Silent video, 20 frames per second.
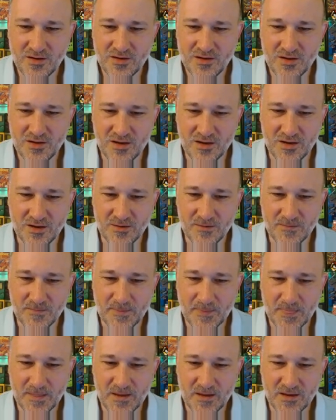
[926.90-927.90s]

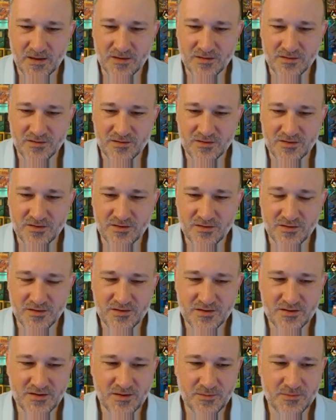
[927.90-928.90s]
And so this
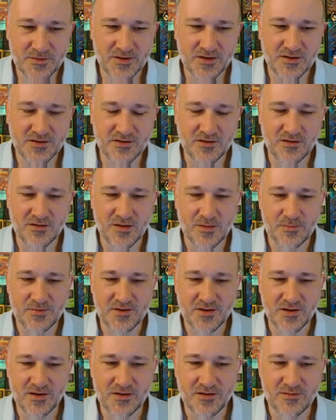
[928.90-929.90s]
seems like it's all
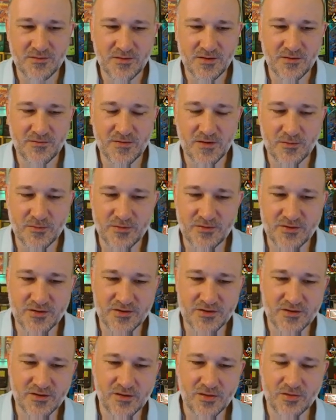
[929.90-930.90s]
upside if I would
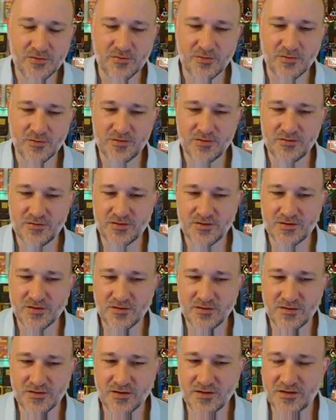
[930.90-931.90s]
just throw 2
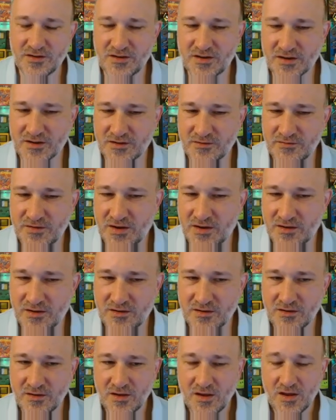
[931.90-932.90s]
stars on detective
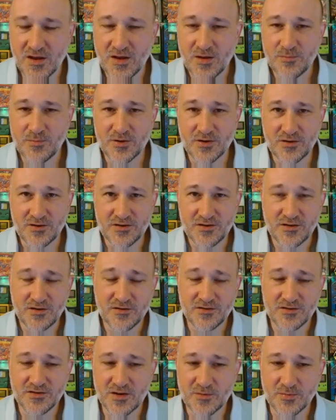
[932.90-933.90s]
data. But also
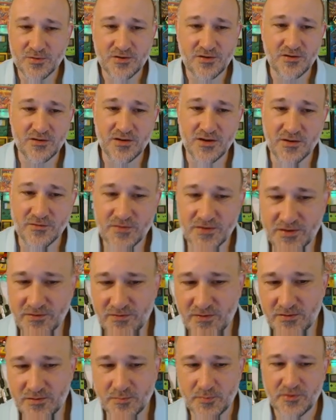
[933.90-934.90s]
here's an opportunity. If it's a
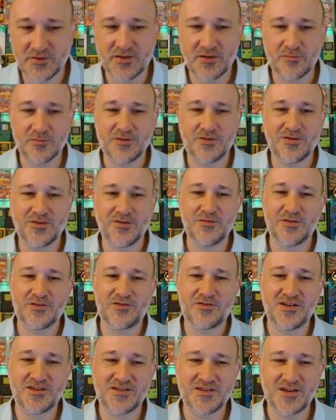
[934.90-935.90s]
50% retrieval
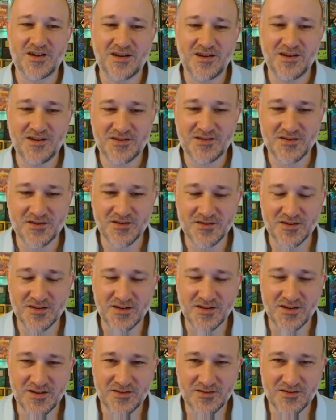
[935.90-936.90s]
chance and I need stars
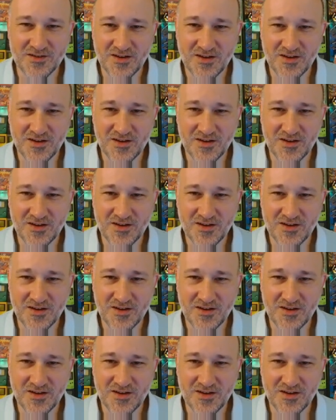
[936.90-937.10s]
on each,